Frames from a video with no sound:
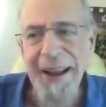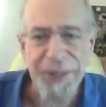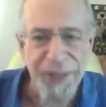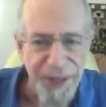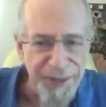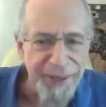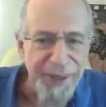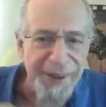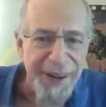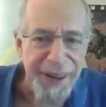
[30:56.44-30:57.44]
sure
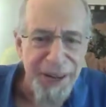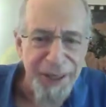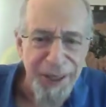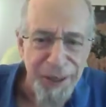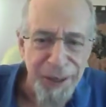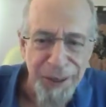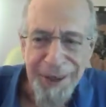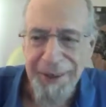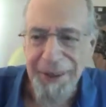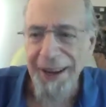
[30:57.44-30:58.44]
you've done this too,
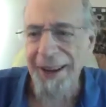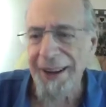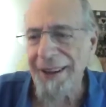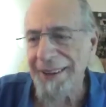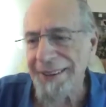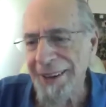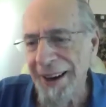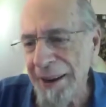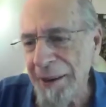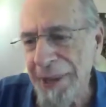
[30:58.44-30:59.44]

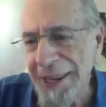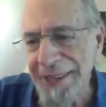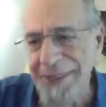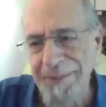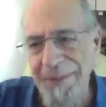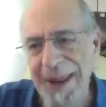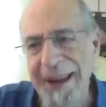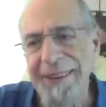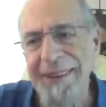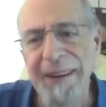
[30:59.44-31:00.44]
Jonny, because I
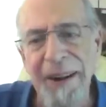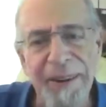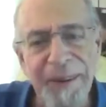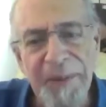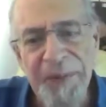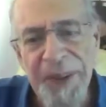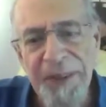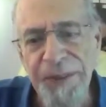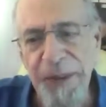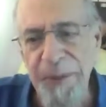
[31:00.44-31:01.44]
can tell
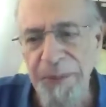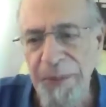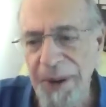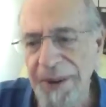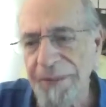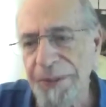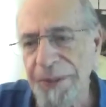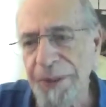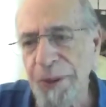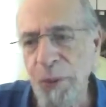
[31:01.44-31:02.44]
from
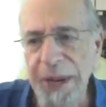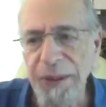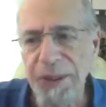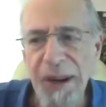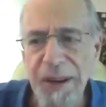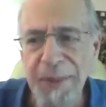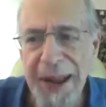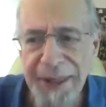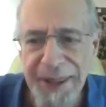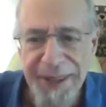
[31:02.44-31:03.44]
the way you talk about these